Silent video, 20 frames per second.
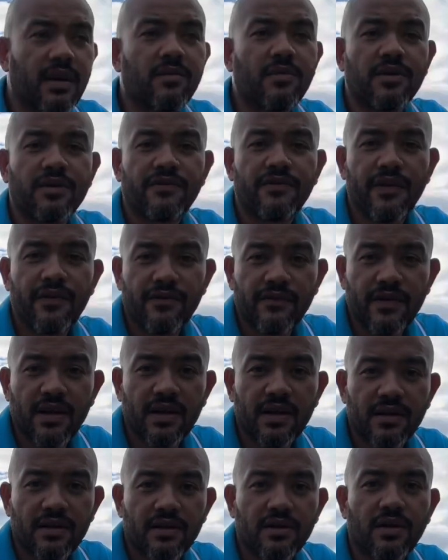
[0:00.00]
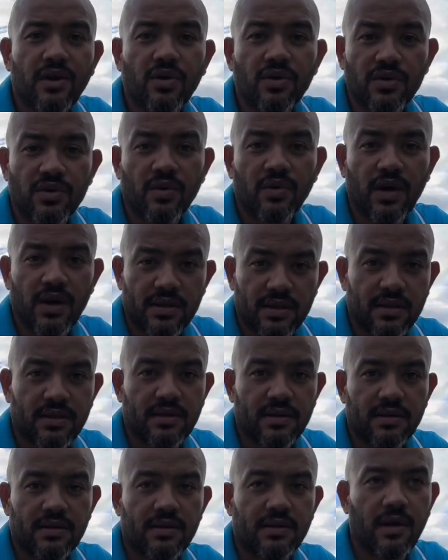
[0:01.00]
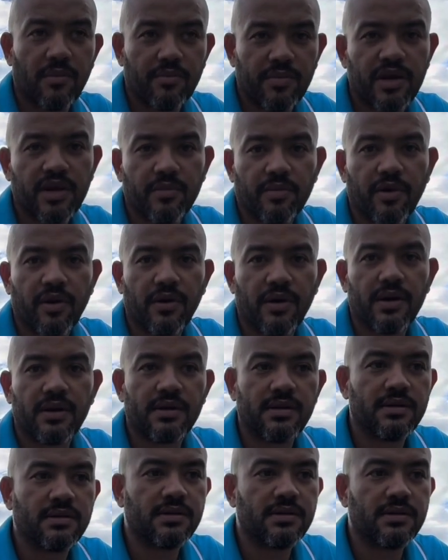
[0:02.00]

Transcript: almost 15,000 watts peak power.